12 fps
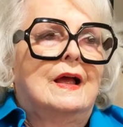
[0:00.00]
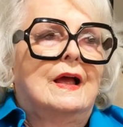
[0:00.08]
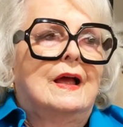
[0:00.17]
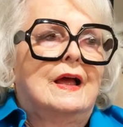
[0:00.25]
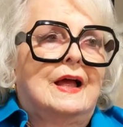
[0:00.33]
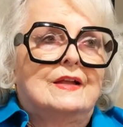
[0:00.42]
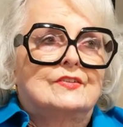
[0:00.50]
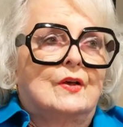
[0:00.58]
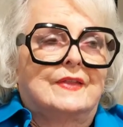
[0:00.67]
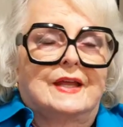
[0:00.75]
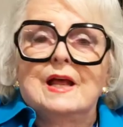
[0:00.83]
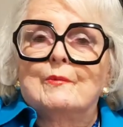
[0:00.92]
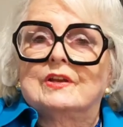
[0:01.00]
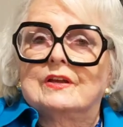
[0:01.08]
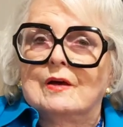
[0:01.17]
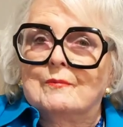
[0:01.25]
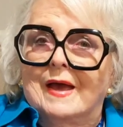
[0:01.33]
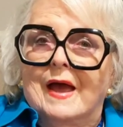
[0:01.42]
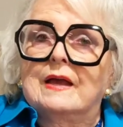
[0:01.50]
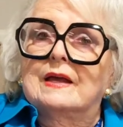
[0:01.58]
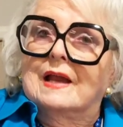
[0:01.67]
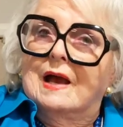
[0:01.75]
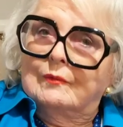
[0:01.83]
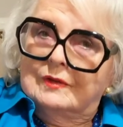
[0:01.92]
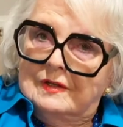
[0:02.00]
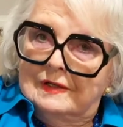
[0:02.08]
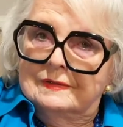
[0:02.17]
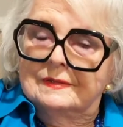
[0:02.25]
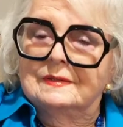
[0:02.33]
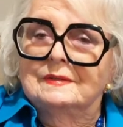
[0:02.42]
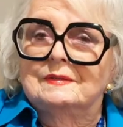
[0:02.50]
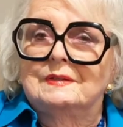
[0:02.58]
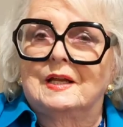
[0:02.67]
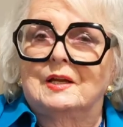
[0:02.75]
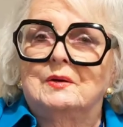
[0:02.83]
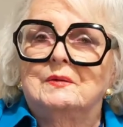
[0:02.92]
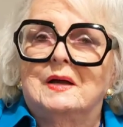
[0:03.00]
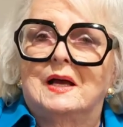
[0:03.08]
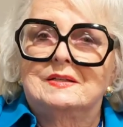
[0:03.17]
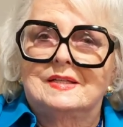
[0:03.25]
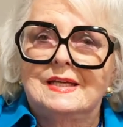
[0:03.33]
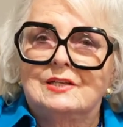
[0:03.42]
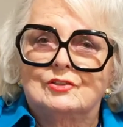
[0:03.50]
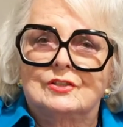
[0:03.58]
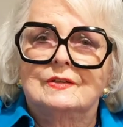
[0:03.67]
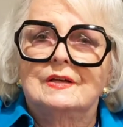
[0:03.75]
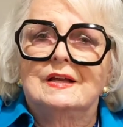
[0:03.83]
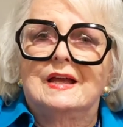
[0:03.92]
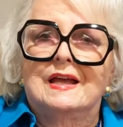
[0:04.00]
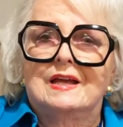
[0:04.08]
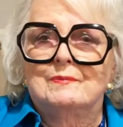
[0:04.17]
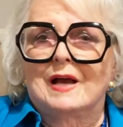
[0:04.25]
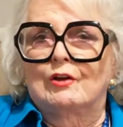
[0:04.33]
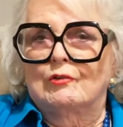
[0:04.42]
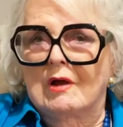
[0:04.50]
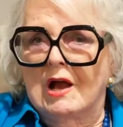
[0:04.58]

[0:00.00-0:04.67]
And so then I would come back and I would, you know, I'd teach in my garage.